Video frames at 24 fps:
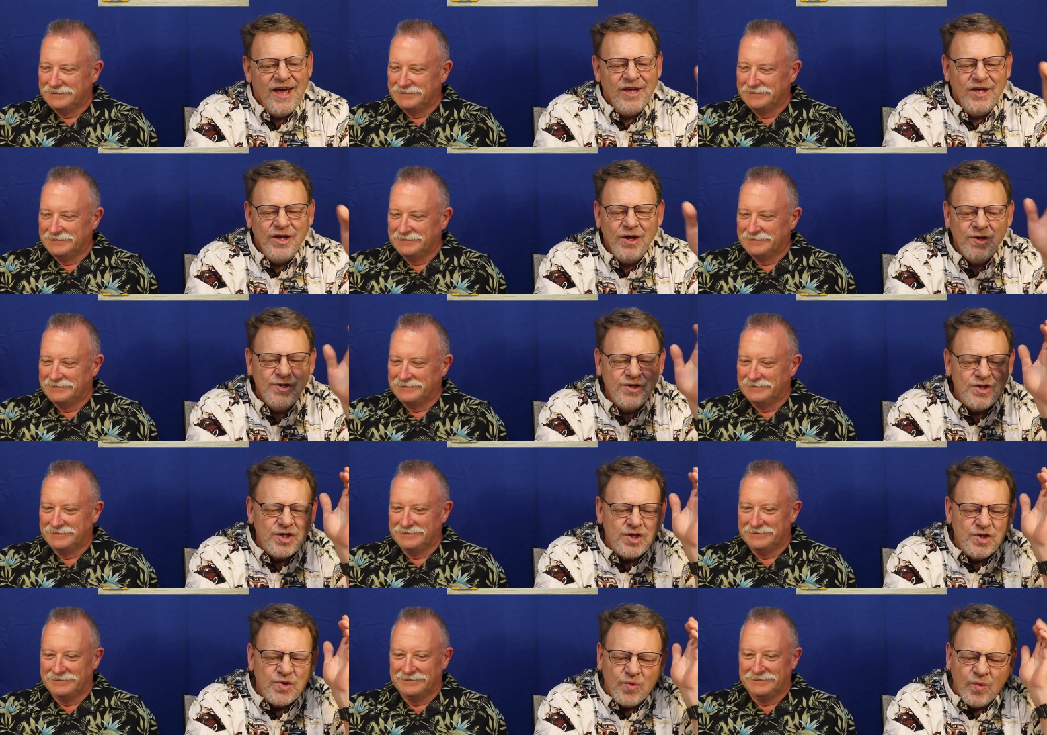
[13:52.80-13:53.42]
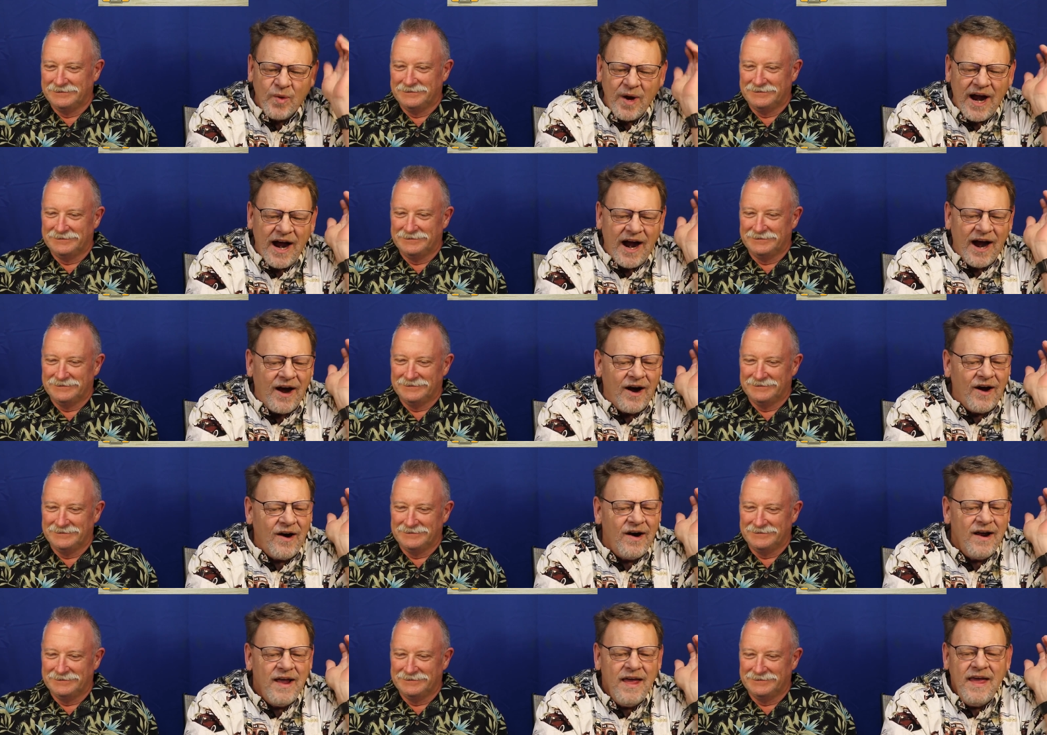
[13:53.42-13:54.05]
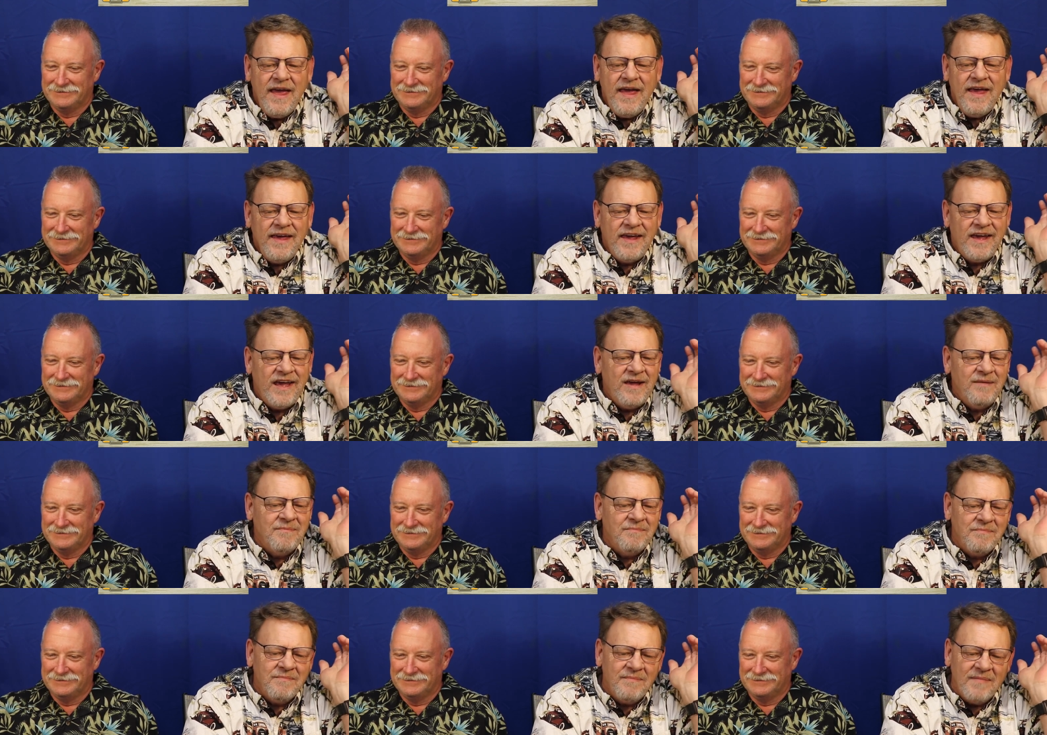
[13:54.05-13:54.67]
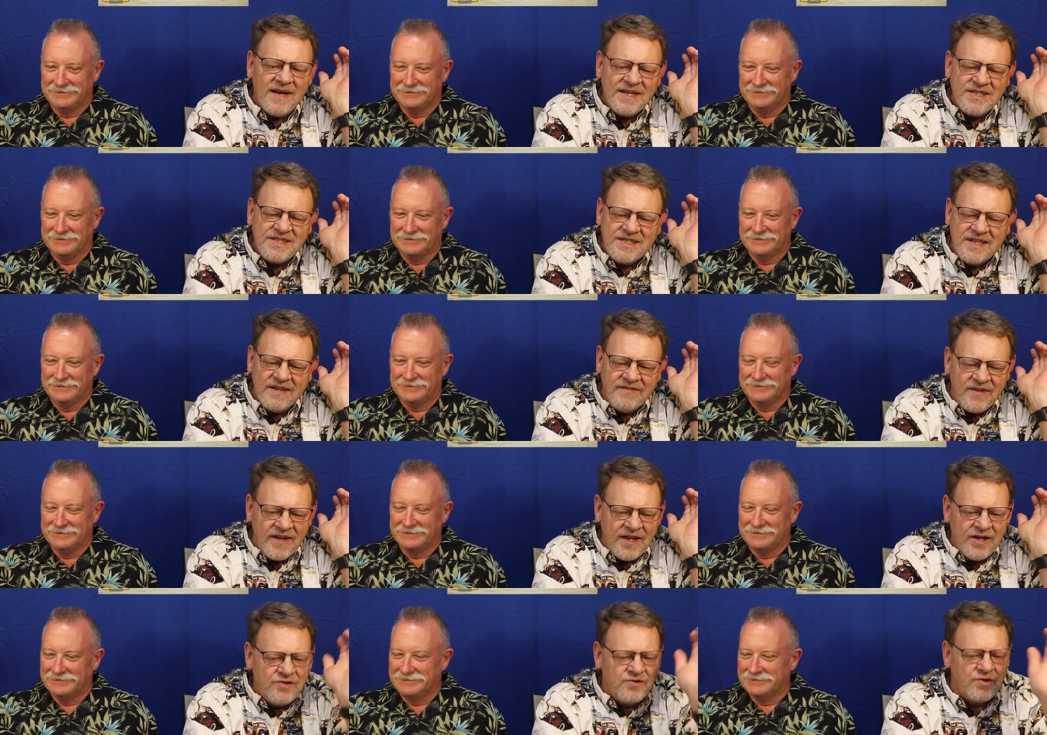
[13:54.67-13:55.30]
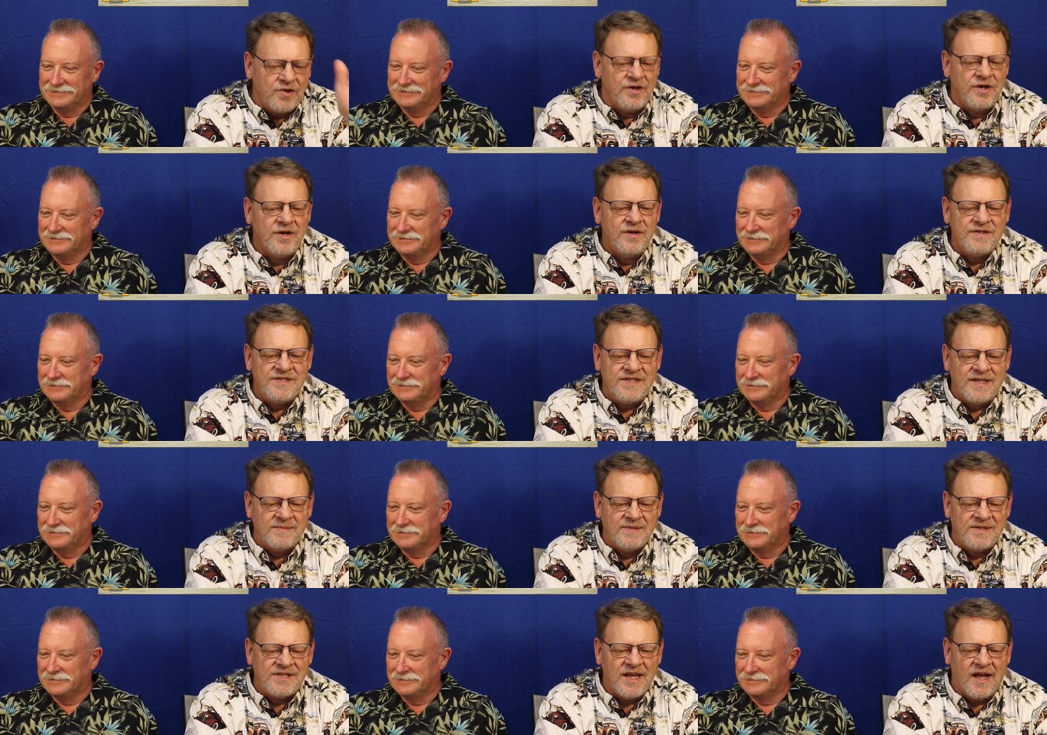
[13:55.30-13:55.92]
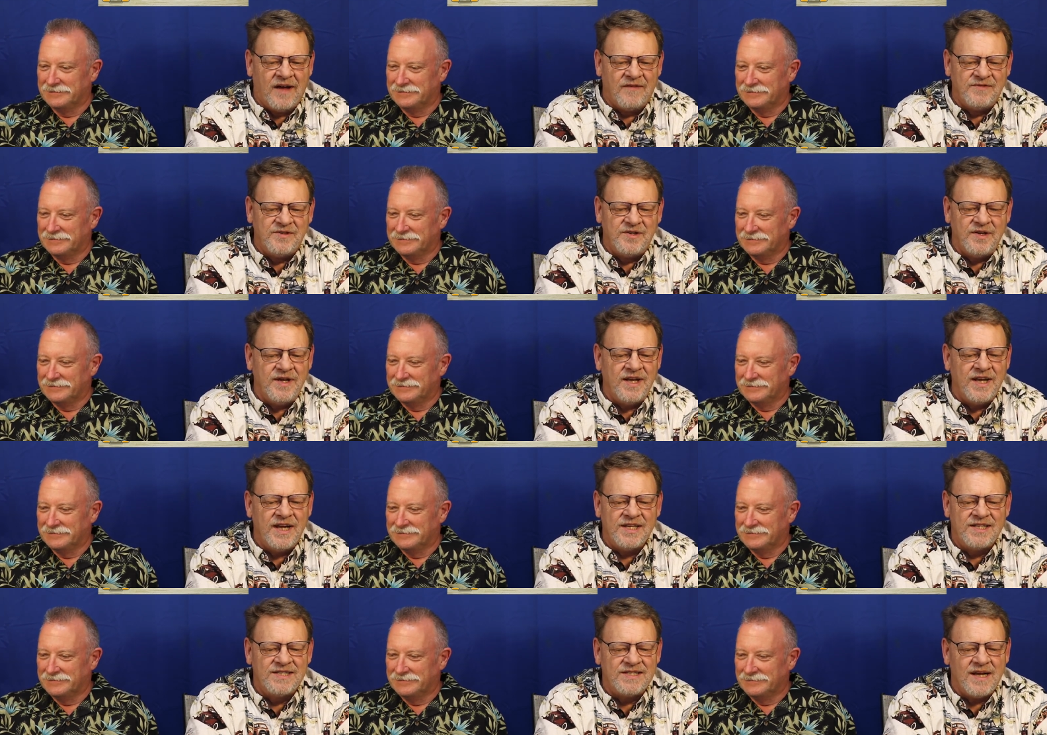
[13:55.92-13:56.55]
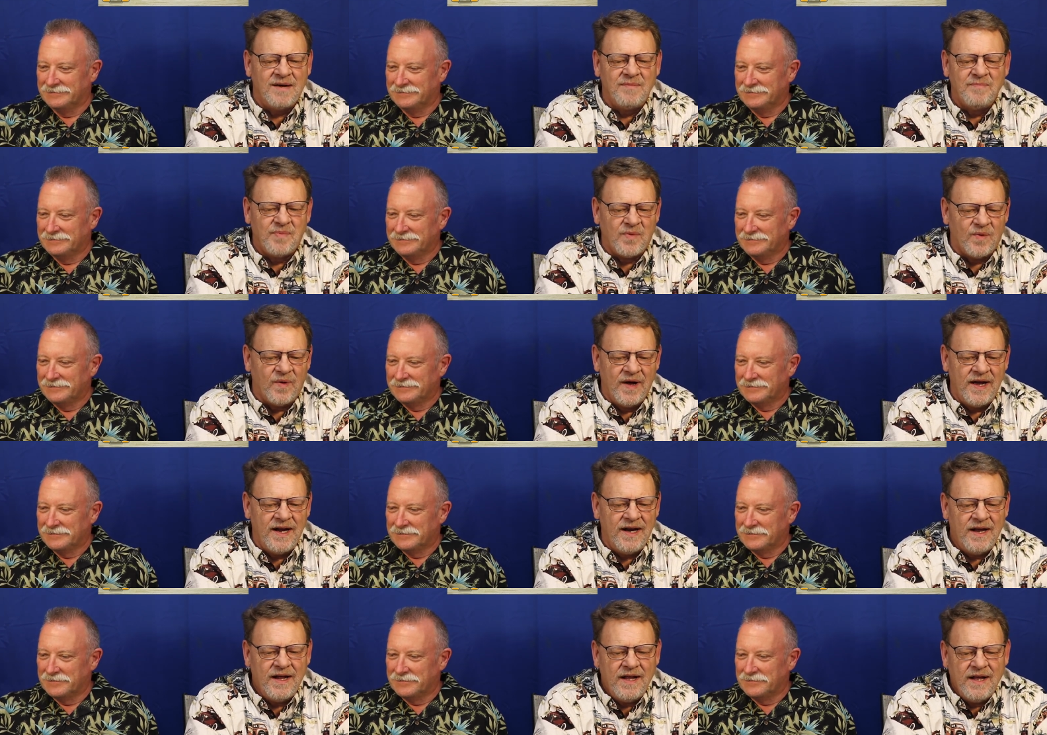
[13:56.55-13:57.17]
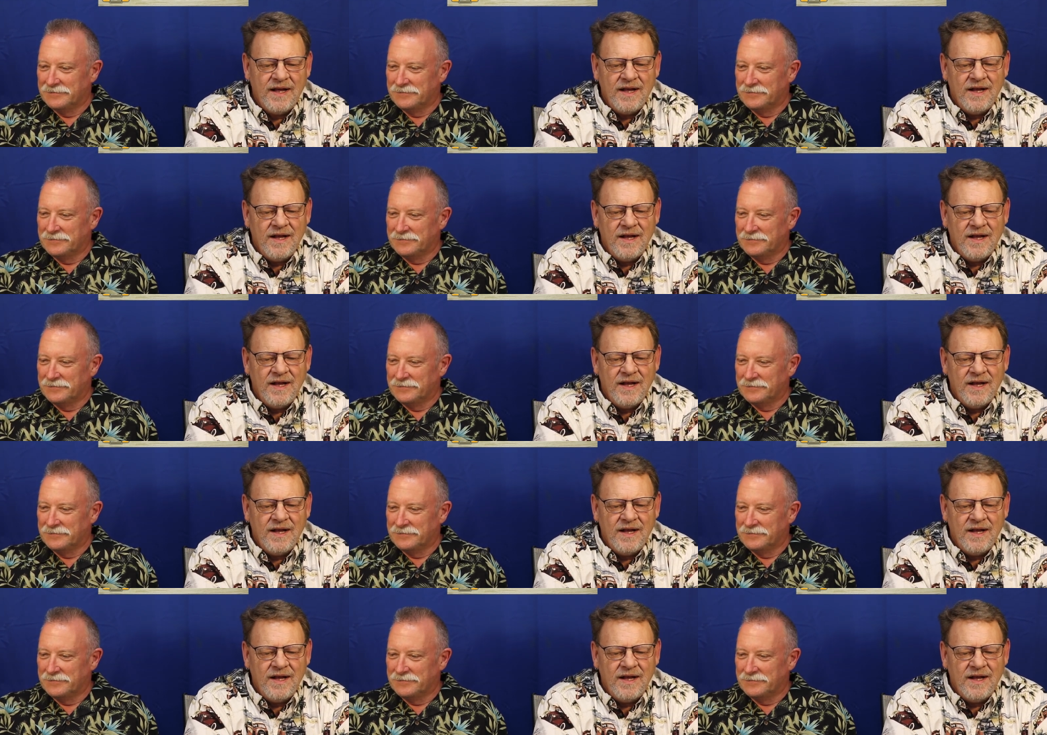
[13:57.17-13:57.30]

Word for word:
Speaker 1: You swear he must have introduced himself to you at some point,